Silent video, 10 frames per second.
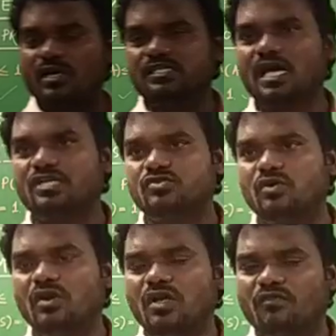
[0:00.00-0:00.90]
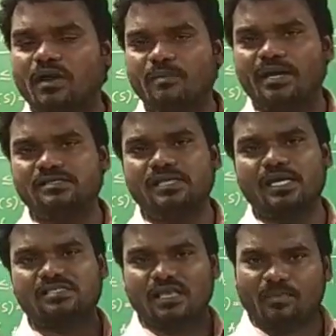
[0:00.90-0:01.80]
is also 1 by
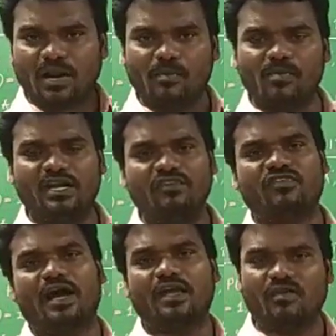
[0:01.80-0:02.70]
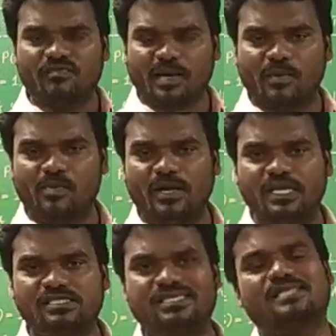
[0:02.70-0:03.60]
6. The probability 5 and
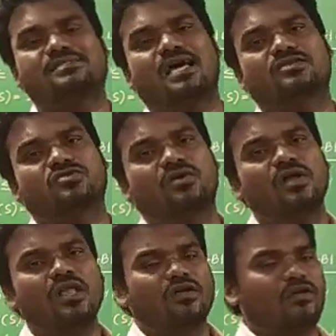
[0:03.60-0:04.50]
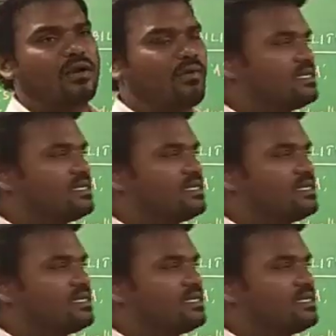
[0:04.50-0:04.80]
probability 6 also 1 by